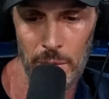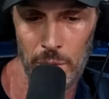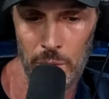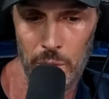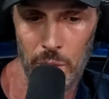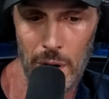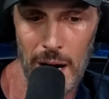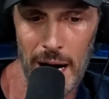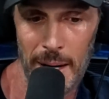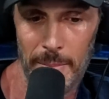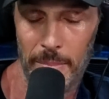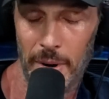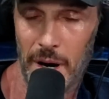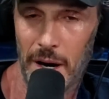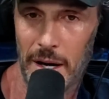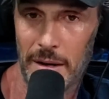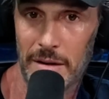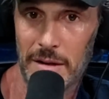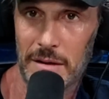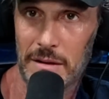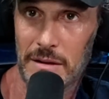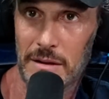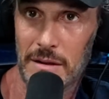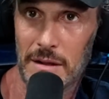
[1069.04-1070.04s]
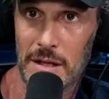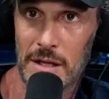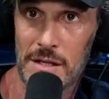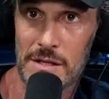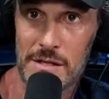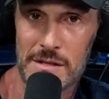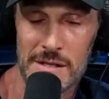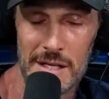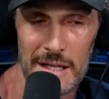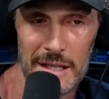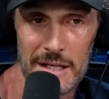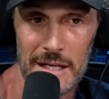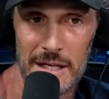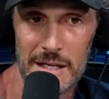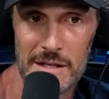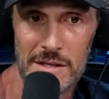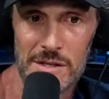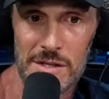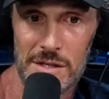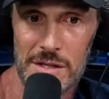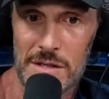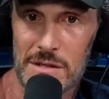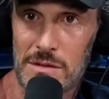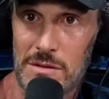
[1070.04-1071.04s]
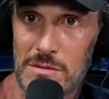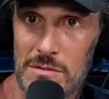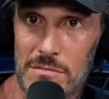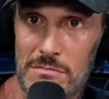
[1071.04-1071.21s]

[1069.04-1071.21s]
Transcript: I bought us tickets.